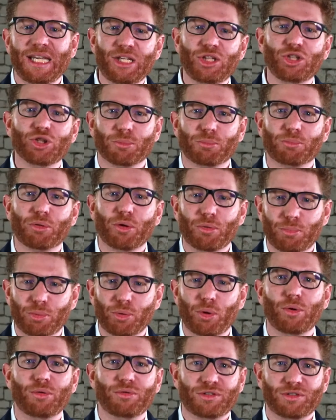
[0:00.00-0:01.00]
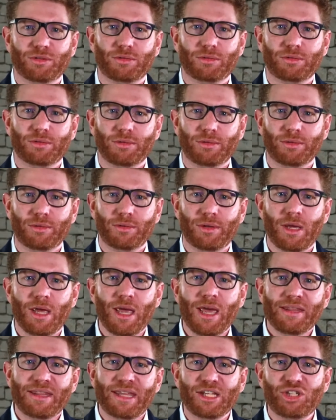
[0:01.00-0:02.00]
in your proposal,
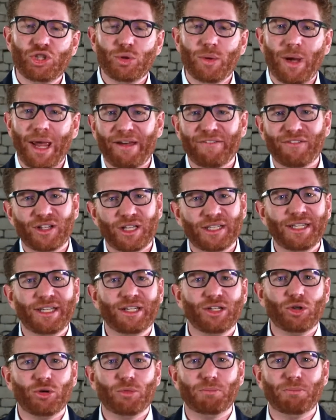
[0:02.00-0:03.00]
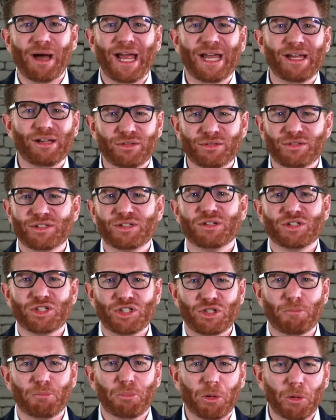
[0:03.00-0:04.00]
that you have clinical bios
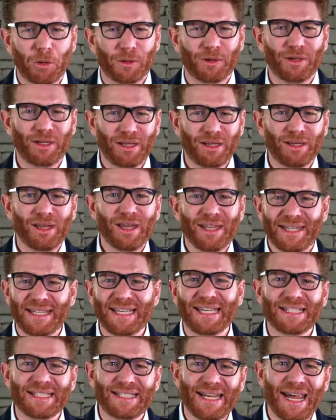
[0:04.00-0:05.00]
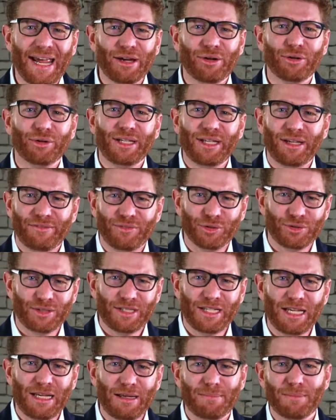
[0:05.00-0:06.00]
supporting the integrity of your
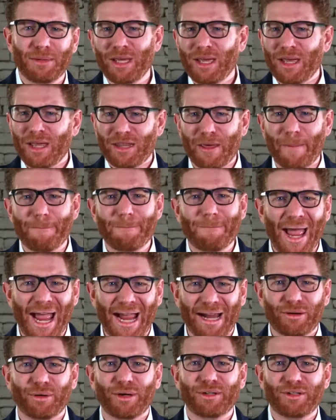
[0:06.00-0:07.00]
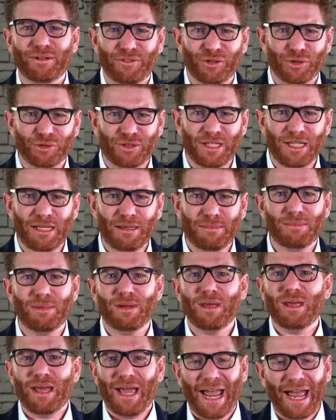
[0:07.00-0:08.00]
team, the background of your team,
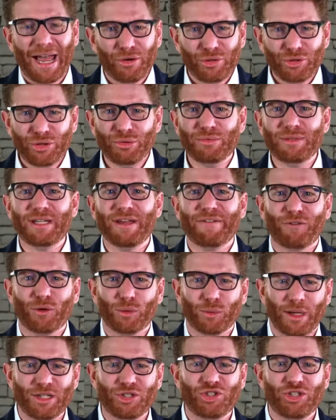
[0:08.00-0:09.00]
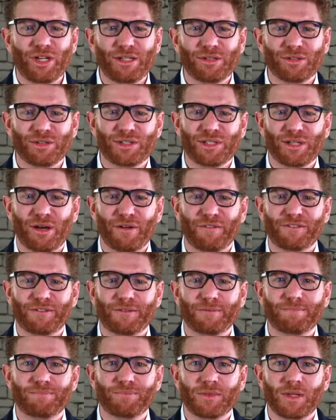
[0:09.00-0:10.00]
how you differentiate yourself,
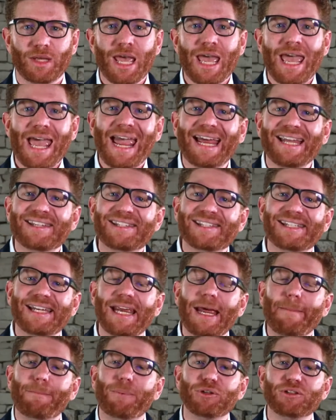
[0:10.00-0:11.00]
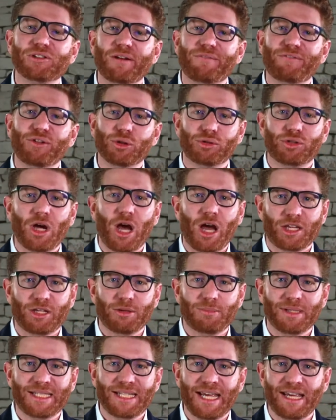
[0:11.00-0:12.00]
and samples of your
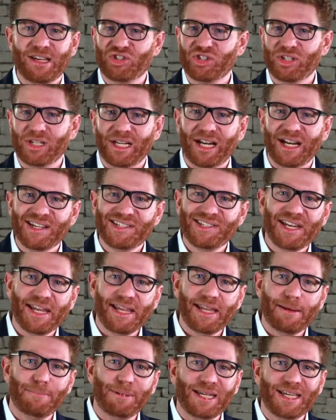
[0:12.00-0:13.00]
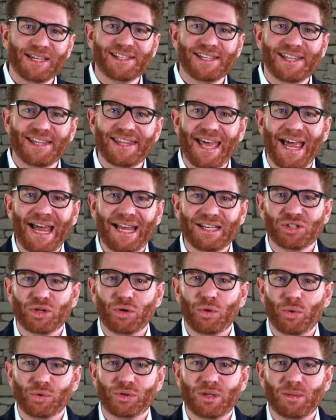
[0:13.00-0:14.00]
documentation. And I say that because that's
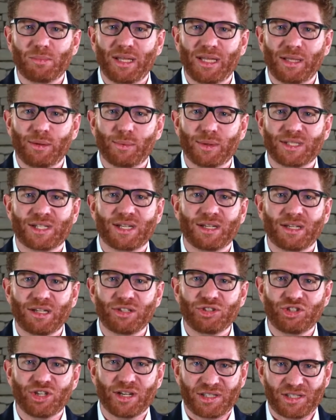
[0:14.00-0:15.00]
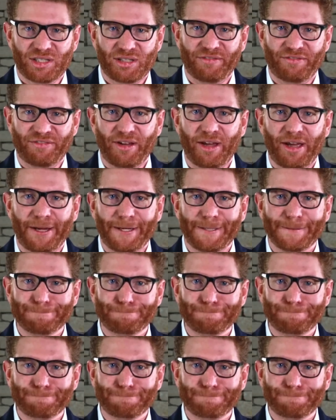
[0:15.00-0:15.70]
ultimately what's going to justify